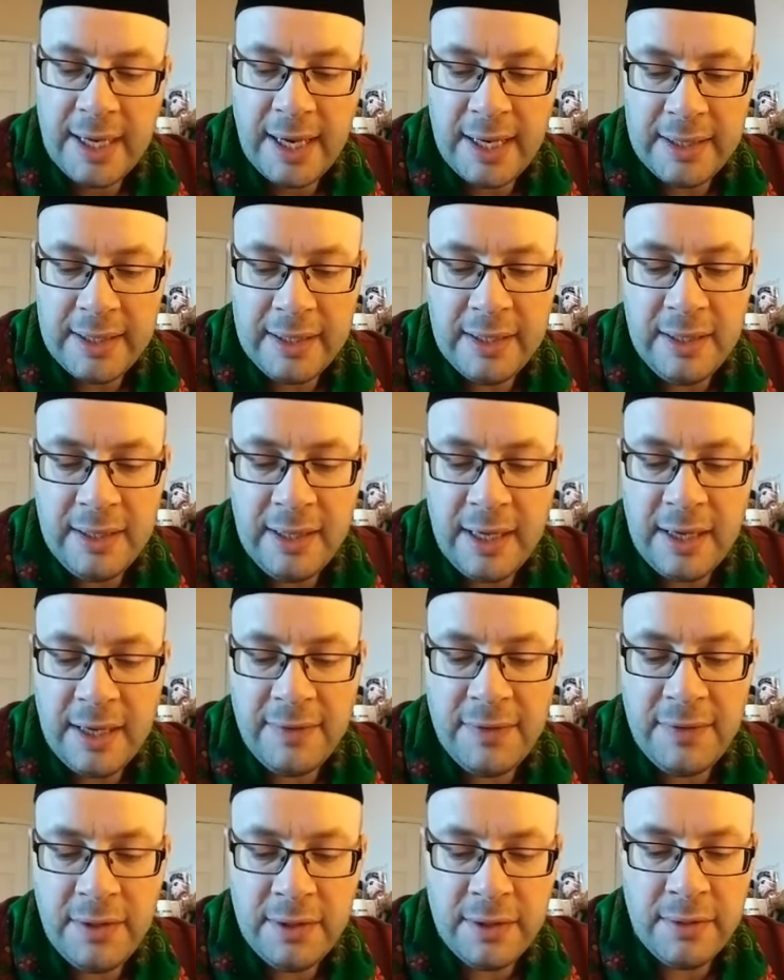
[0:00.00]
And he gave
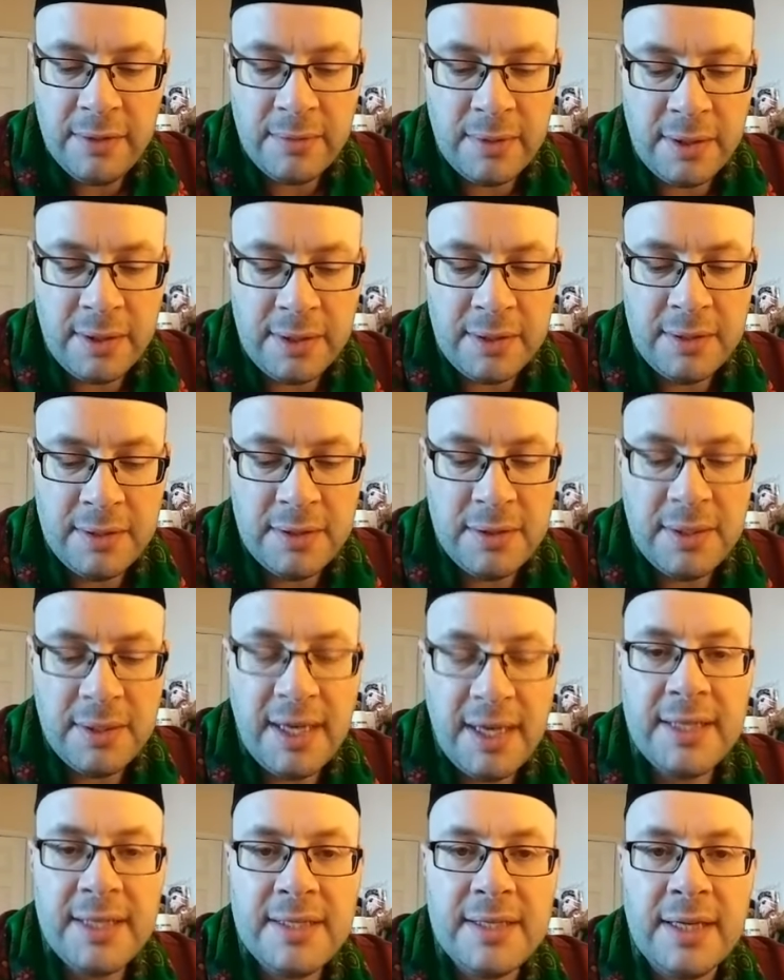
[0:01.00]
the other one to
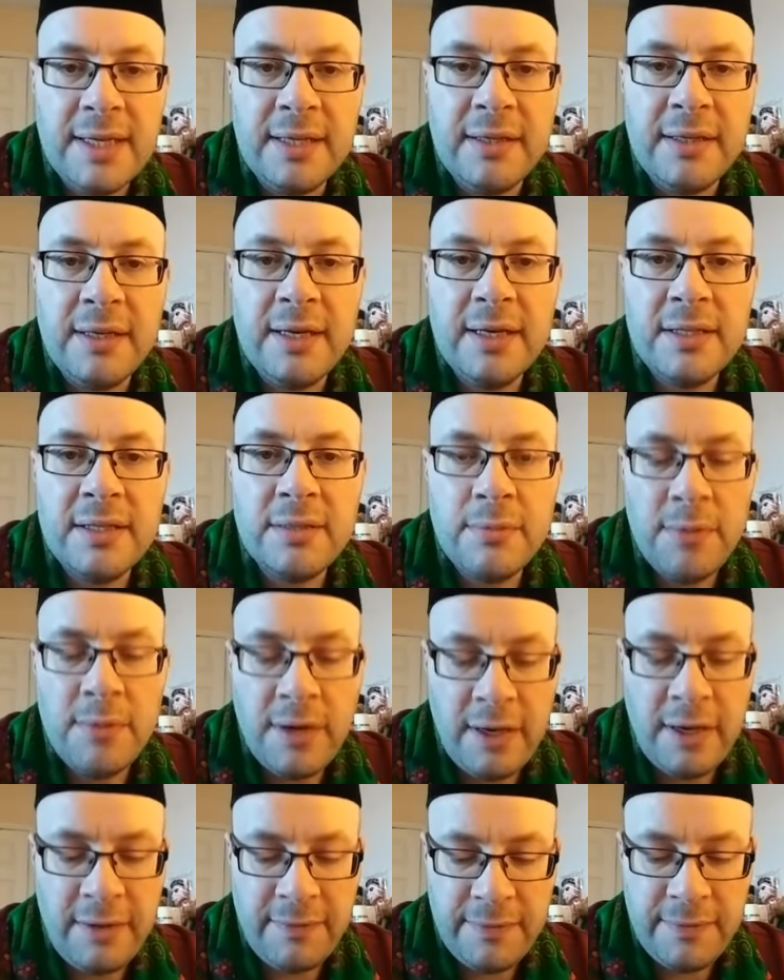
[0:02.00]
Hassan as a
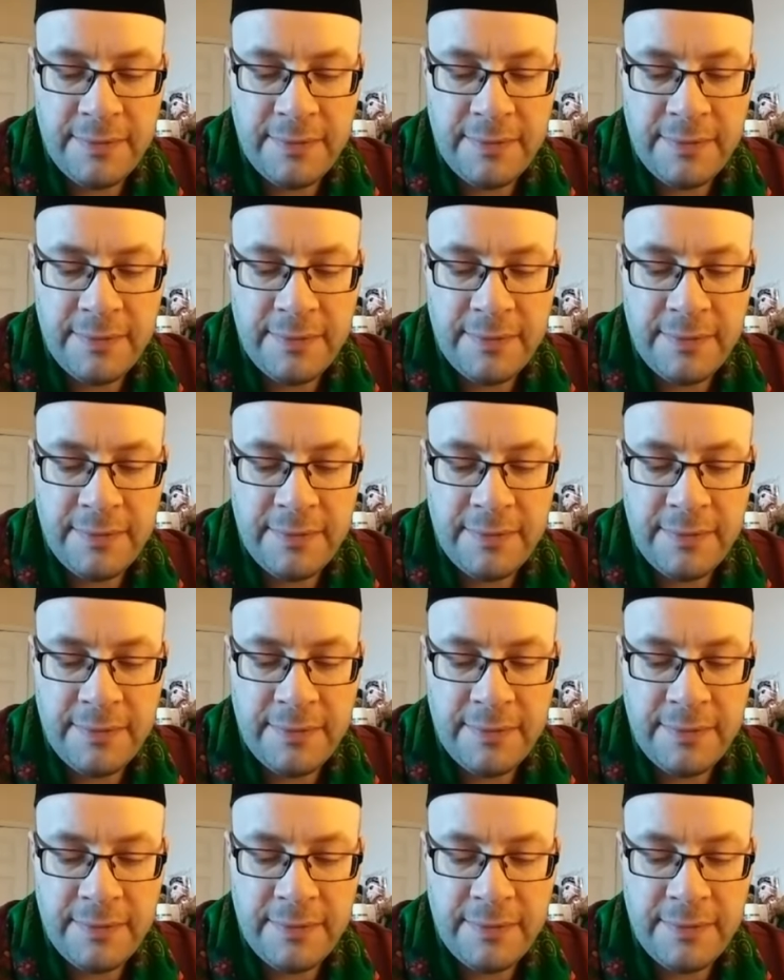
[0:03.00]
wife.